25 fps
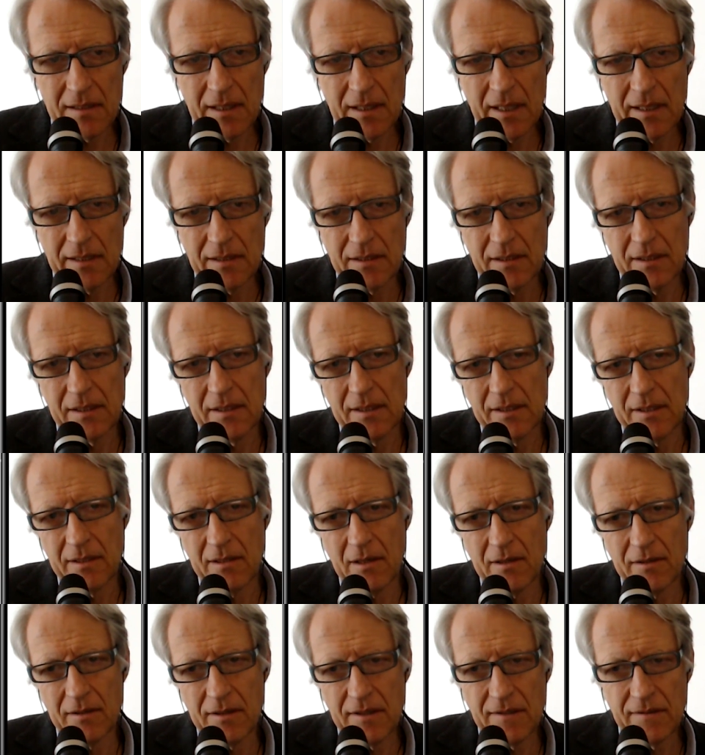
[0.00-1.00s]

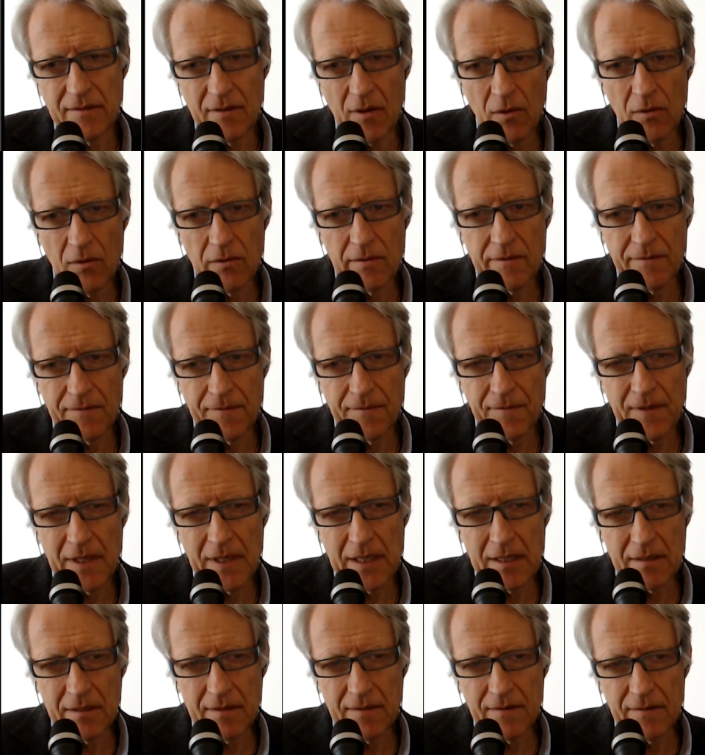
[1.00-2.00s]
And these old
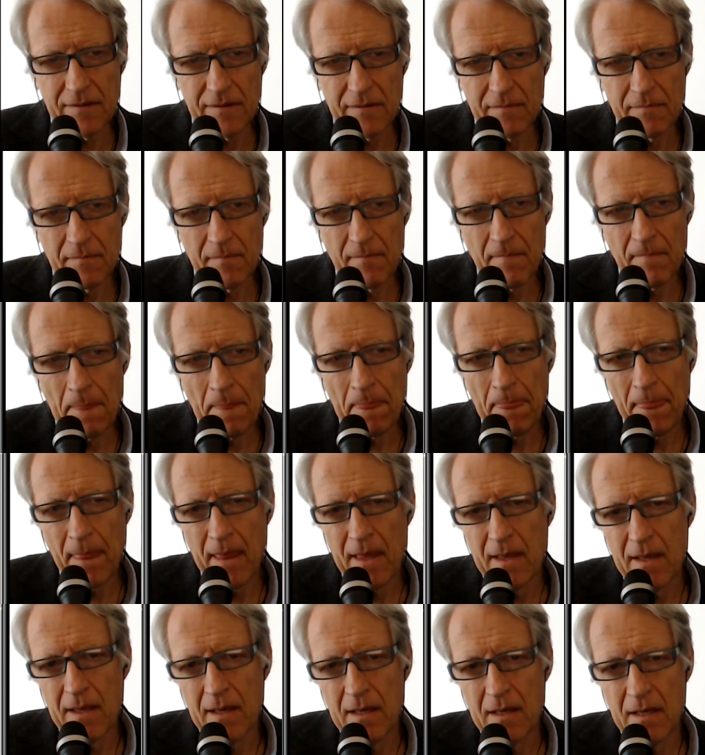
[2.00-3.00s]
fears
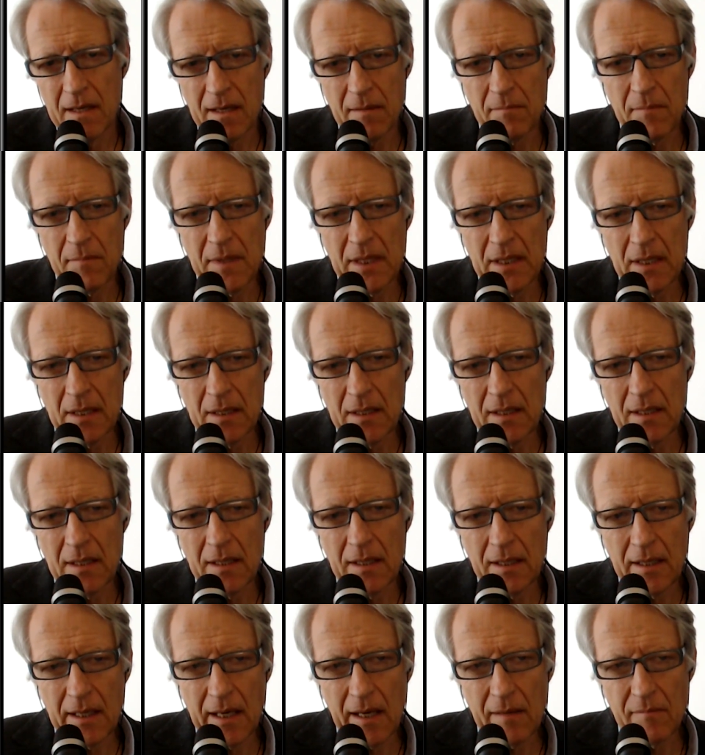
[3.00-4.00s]

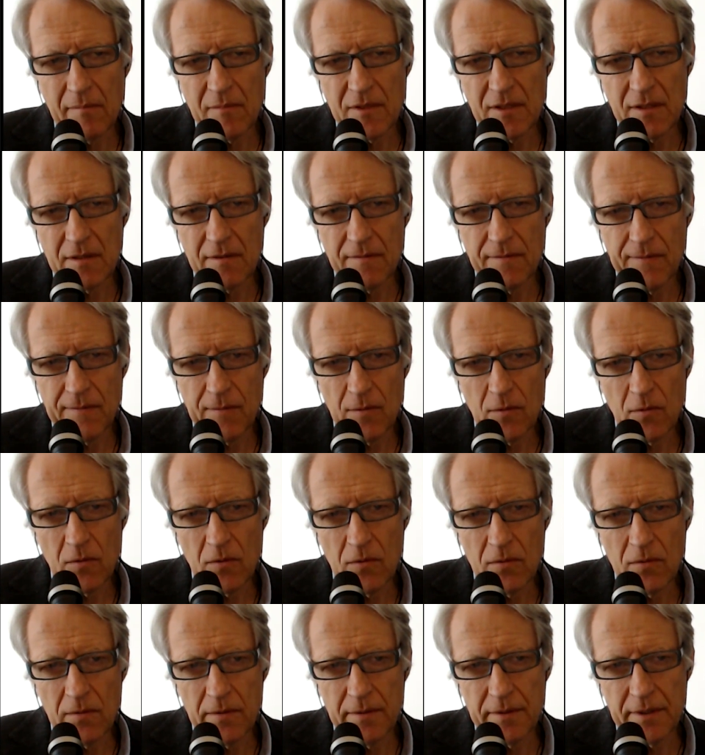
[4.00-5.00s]
immediately came to the
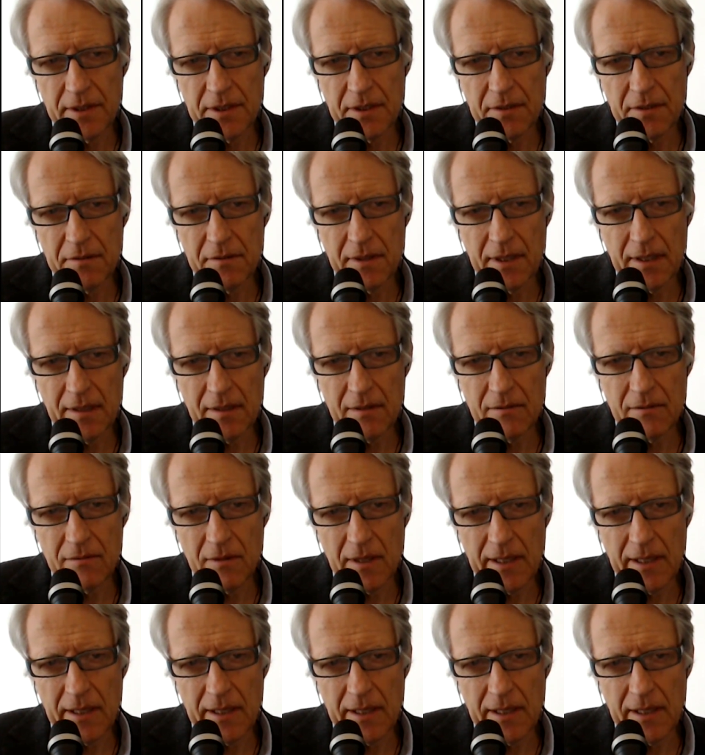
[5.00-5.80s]
fore during the